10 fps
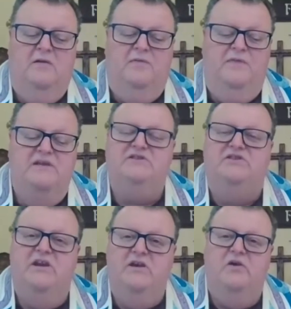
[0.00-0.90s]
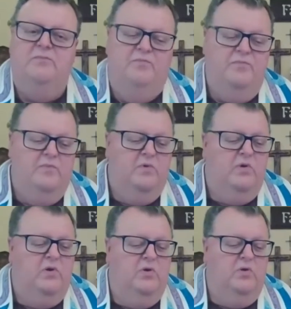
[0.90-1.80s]
This year,
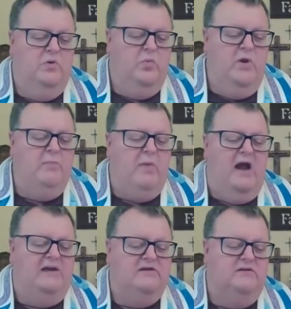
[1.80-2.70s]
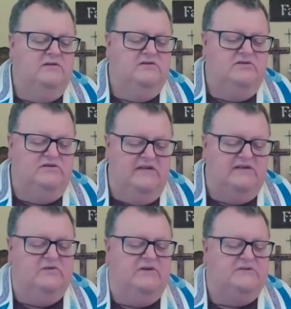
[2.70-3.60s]
we might get
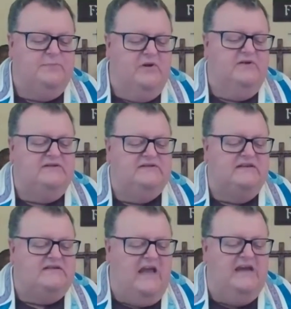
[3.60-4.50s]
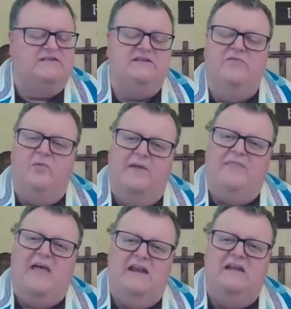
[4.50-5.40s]
to experience a taste of what
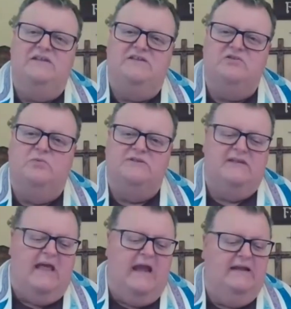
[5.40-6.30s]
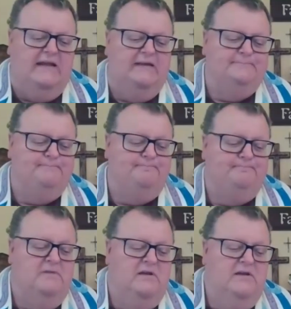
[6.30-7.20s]
that Easter was like.
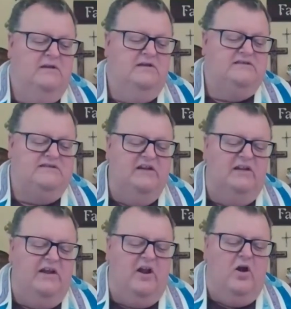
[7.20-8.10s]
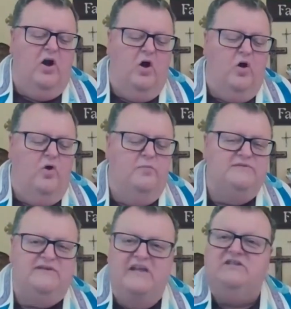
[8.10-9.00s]
Still in our
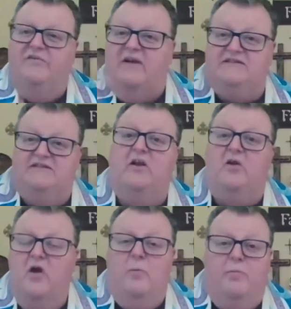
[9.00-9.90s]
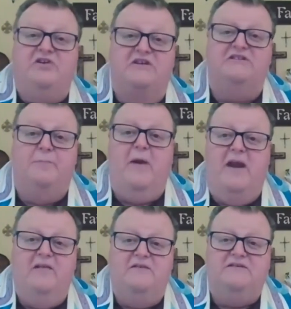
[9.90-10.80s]
homes, each of us that are
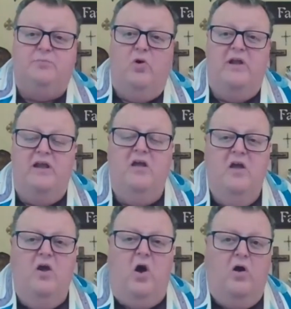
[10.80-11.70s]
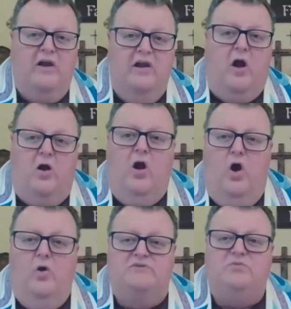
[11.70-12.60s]
participating this morning are in our
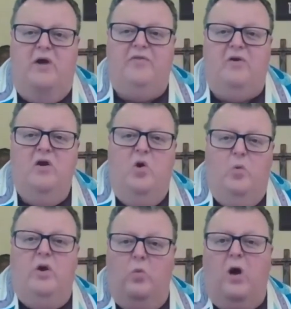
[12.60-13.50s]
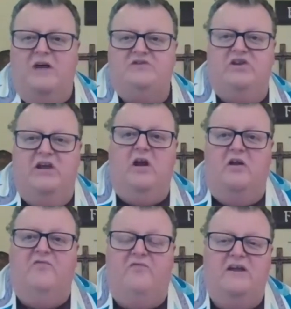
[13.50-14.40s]
homes, whether we're watching it on
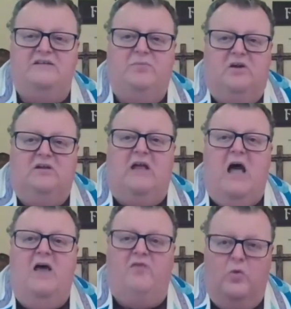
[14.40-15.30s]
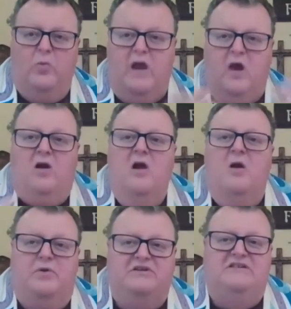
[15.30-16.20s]
Facebook Live or we are
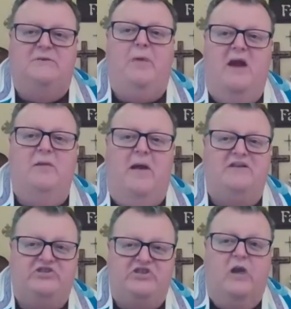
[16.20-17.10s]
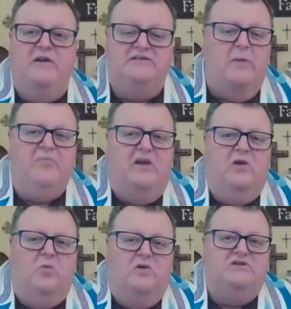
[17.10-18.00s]
participating by sharing something in
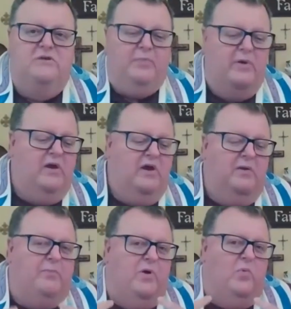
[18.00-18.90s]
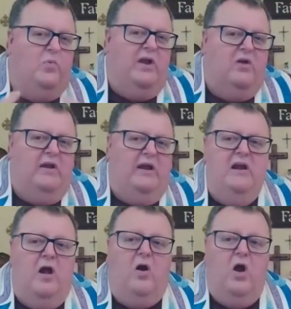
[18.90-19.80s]
worship, but we are in
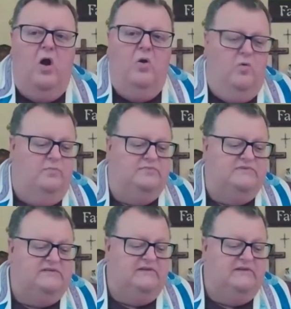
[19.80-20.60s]
our homes.